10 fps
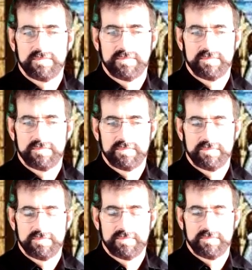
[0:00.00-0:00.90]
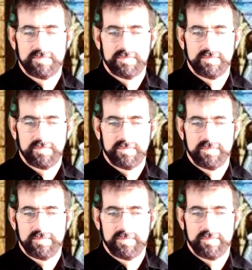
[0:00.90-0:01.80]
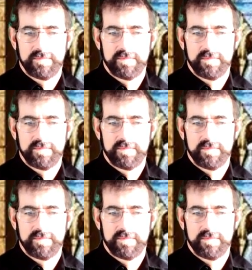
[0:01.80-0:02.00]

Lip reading: Nothing is said.